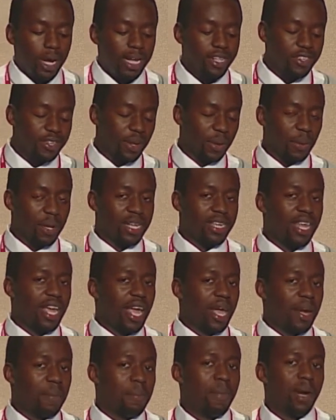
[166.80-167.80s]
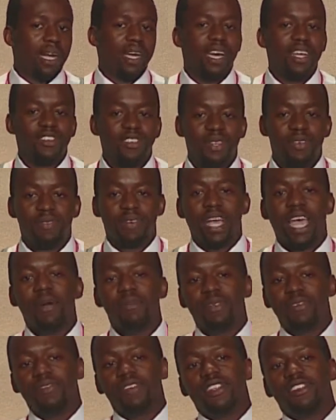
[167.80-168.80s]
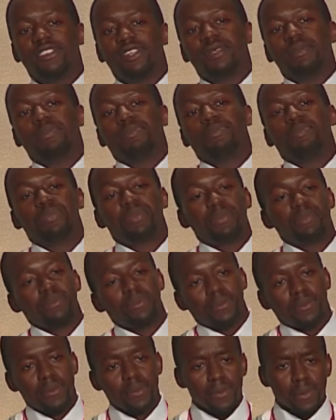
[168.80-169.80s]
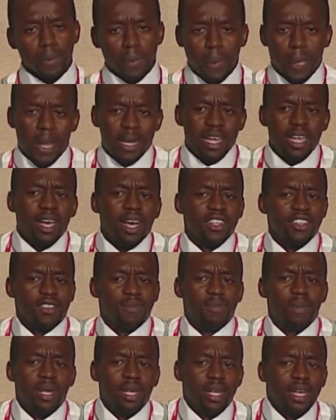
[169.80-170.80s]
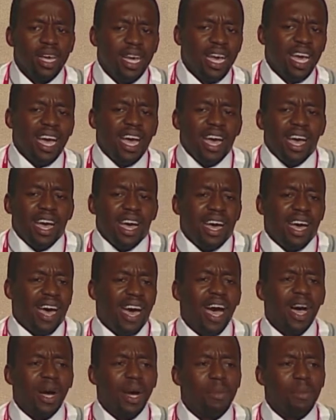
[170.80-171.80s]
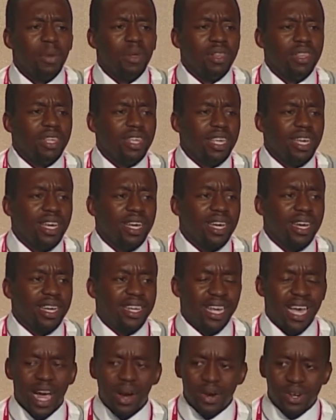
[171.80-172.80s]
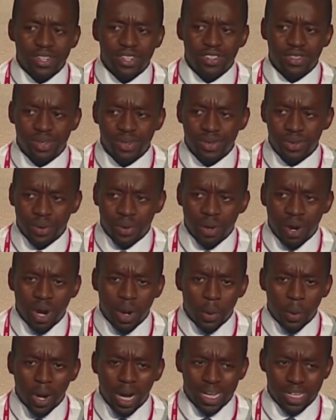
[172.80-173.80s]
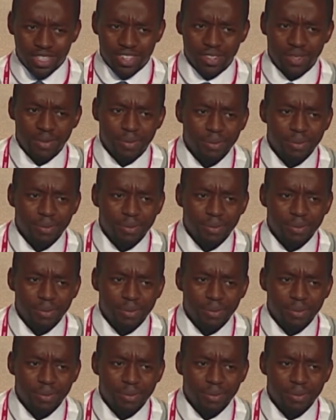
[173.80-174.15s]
Until one day, my cousin came to visit, and he asked me, how come all the characters you draw are white?